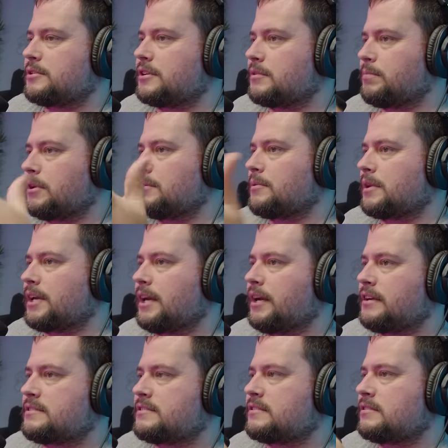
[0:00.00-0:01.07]
drink, play with the
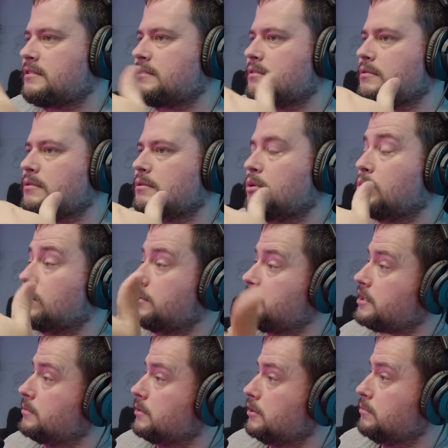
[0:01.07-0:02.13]
cats, or
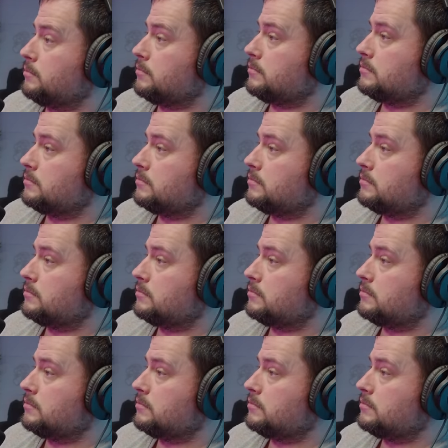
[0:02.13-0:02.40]
take one home.